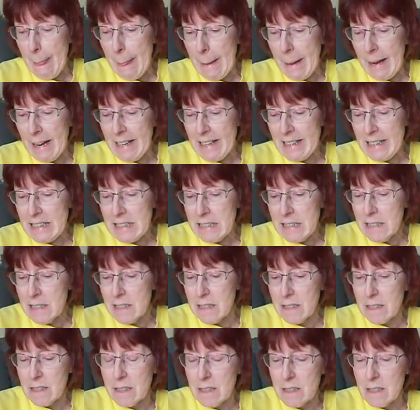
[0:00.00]
let
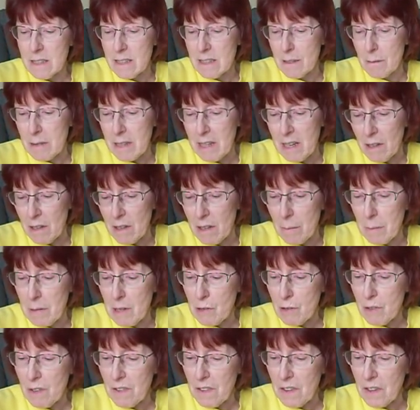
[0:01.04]
me
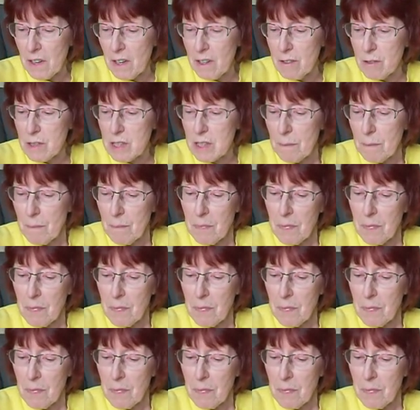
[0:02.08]
look at the notes.